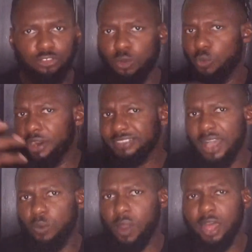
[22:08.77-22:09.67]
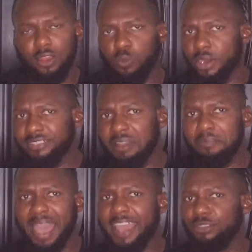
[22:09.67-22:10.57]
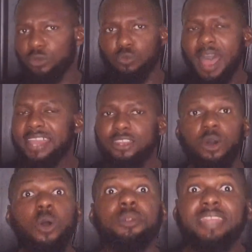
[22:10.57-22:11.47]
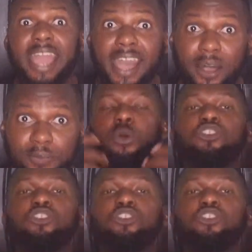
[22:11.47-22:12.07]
So it worked out well, it worked out bad, you write it all down.